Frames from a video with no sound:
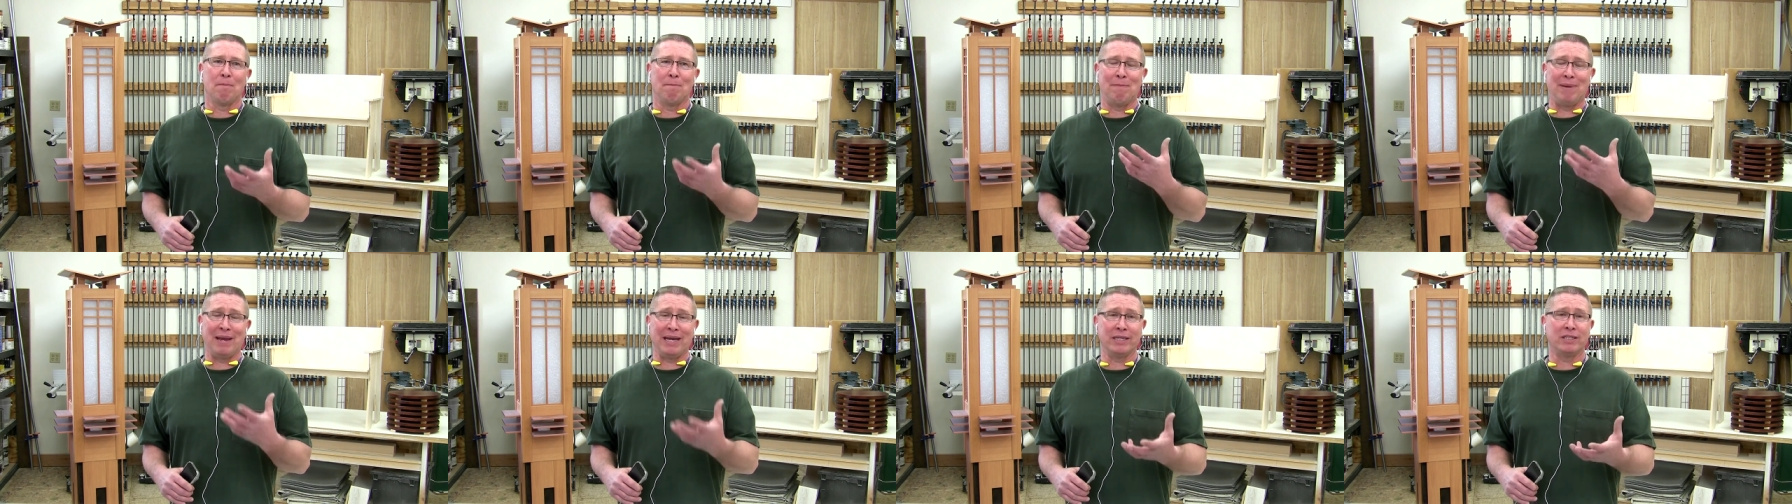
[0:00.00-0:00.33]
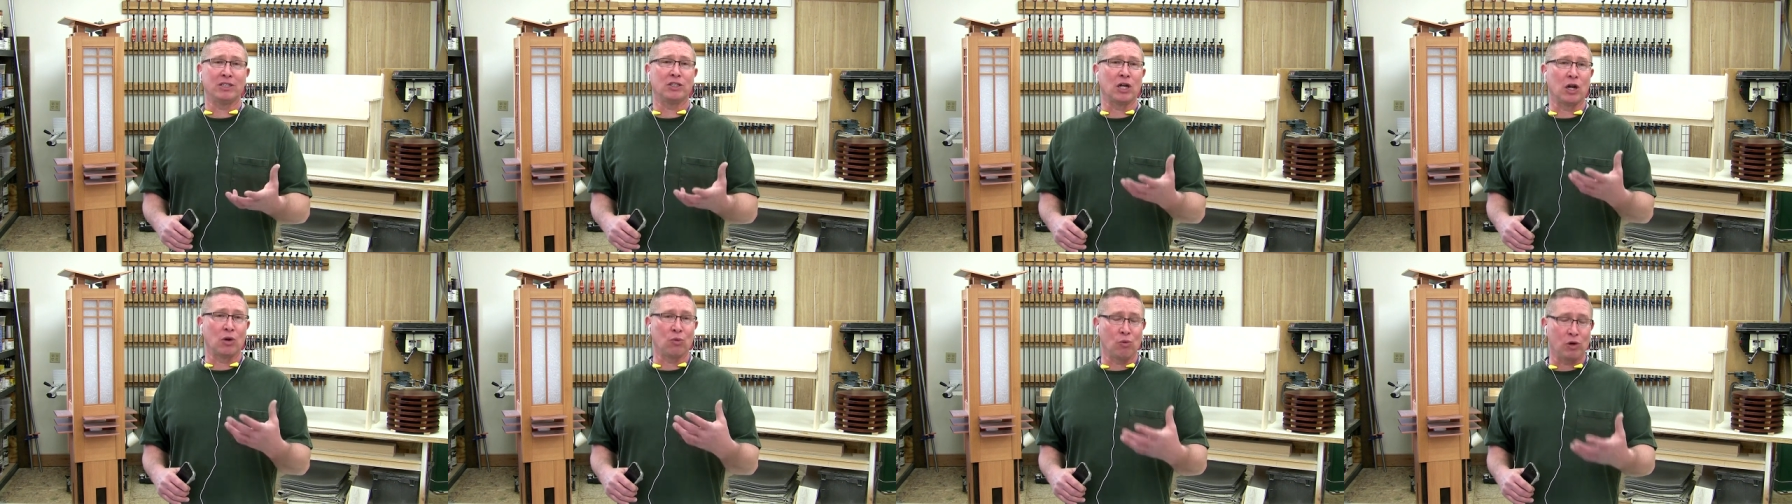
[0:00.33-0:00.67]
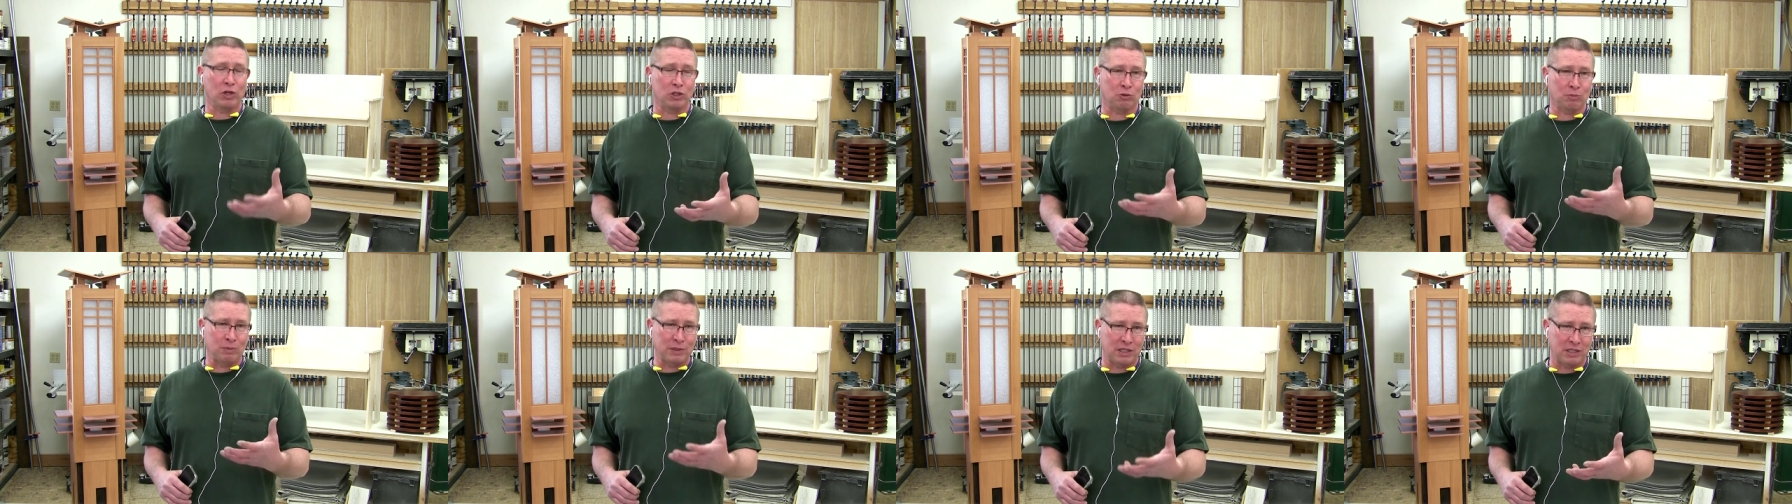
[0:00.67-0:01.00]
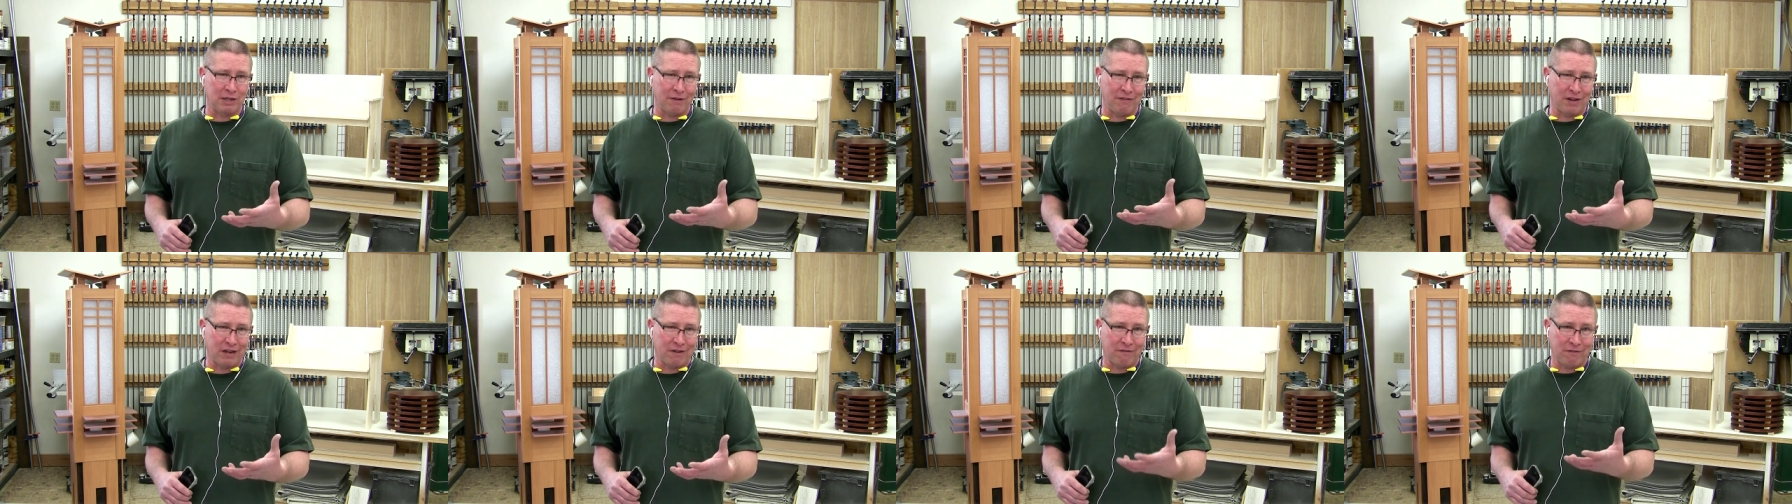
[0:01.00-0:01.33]
based on what
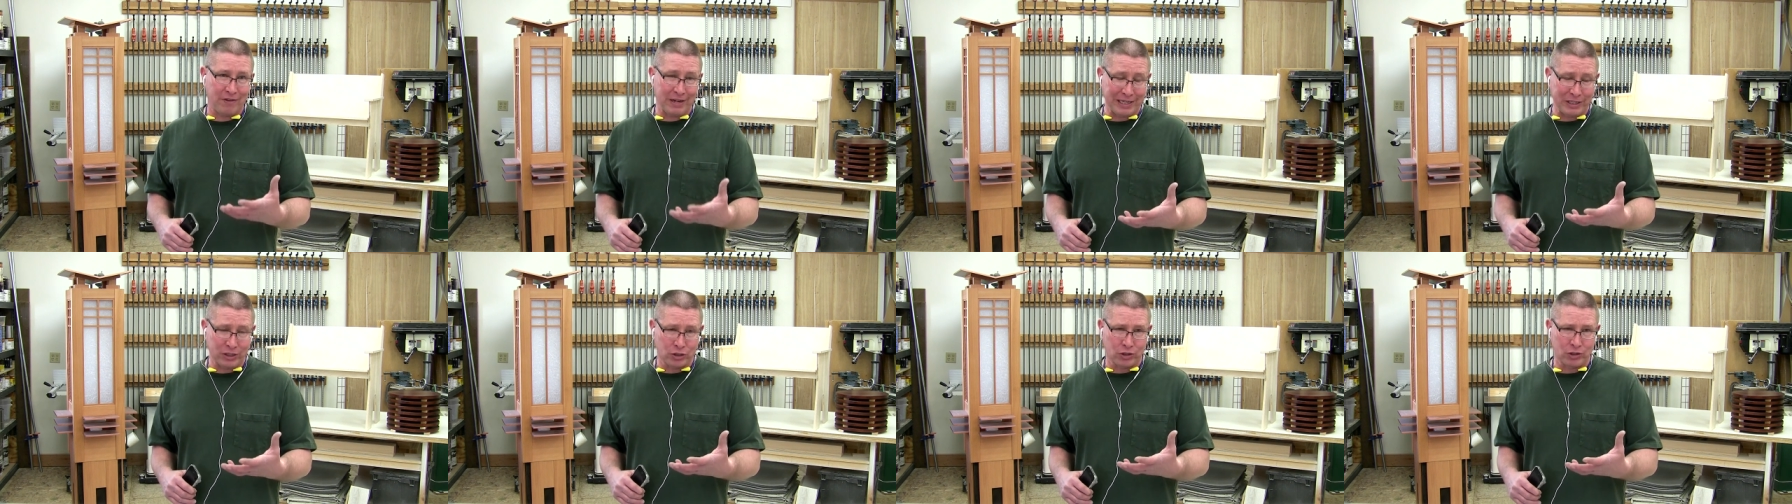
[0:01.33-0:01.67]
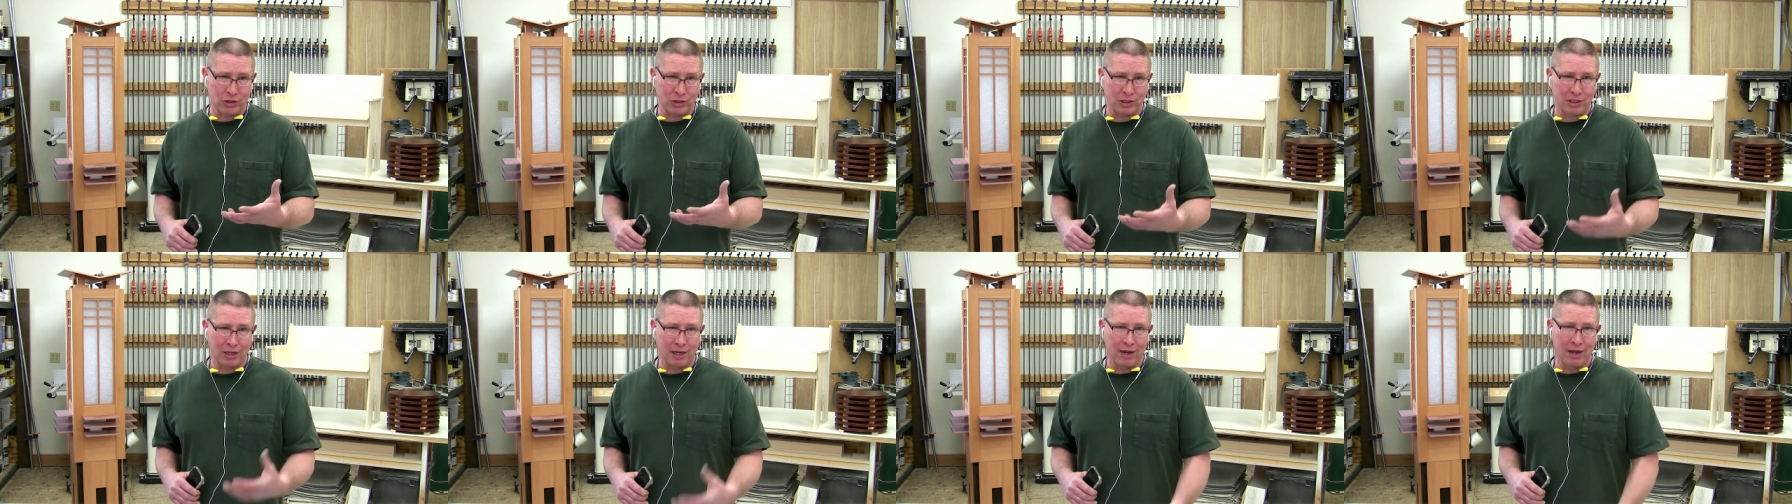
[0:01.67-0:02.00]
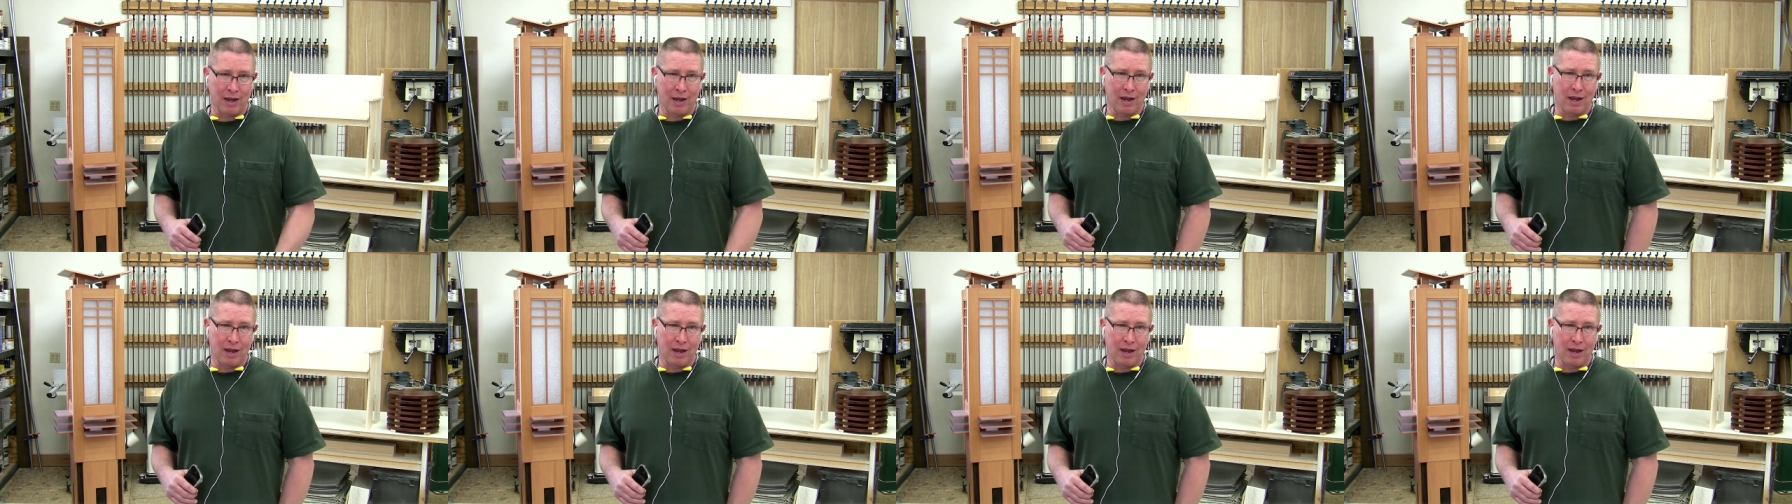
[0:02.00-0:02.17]
specific features